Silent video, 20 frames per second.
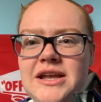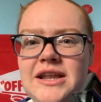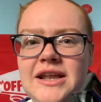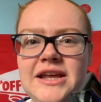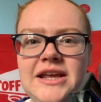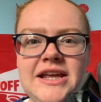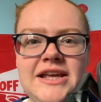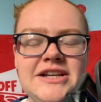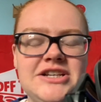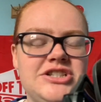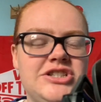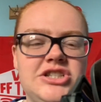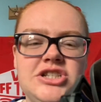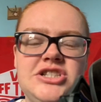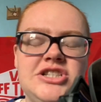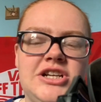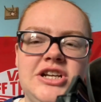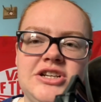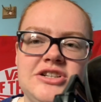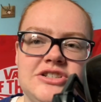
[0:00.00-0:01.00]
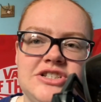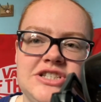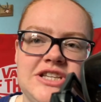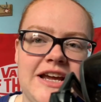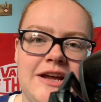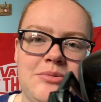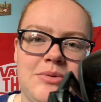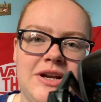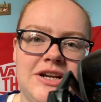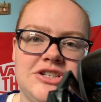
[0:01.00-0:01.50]
Like, he just doesn't
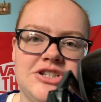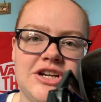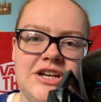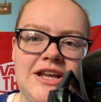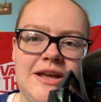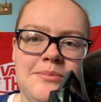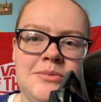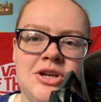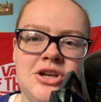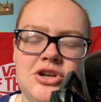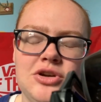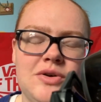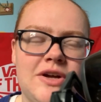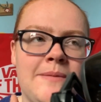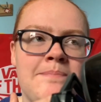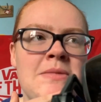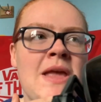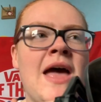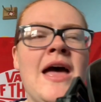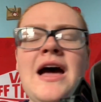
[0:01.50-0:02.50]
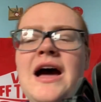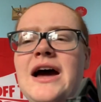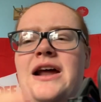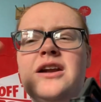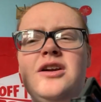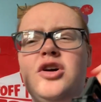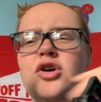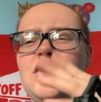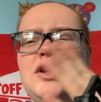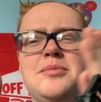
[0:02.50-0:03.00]
understand when I try to get him to do it. I don't
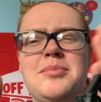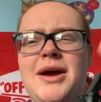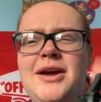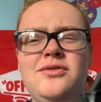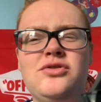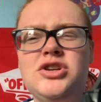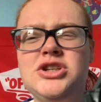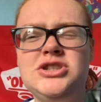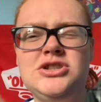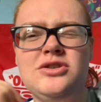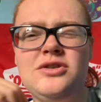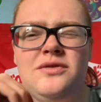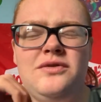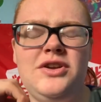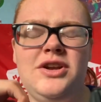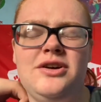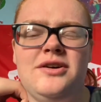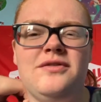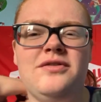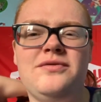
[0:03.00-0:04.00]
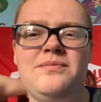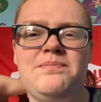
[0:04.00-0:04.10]
know. In my original video of